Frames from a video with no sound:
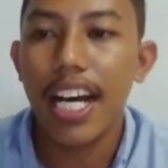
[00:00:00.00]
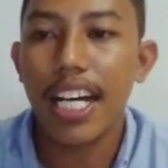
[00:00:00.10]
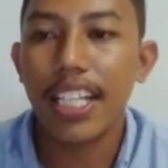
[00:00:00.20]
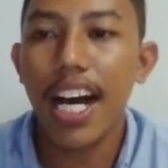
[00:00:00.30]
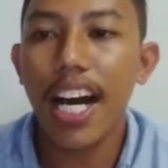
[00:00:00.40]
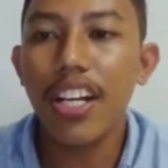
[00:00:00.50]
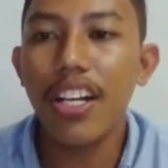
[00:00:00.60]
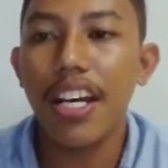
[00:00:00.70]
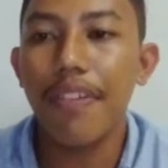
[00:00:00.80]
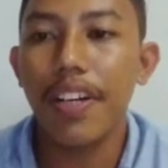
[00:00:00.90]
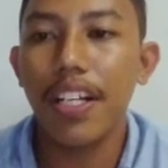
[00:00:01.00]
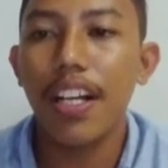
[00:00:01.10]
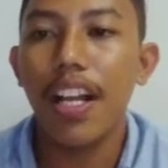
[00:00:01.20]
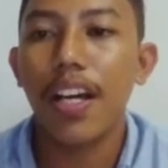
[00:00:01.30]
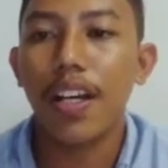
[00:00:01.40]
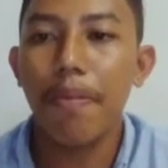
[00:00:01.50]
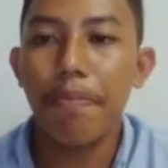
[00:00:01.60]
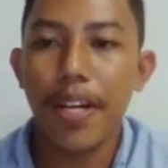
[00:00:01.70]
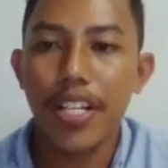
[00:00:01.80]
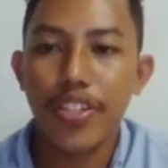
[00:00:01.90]
At a higher level,
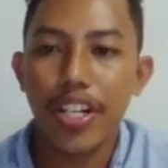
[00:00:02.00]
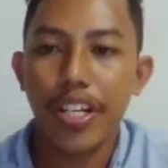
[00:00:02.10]
comprehension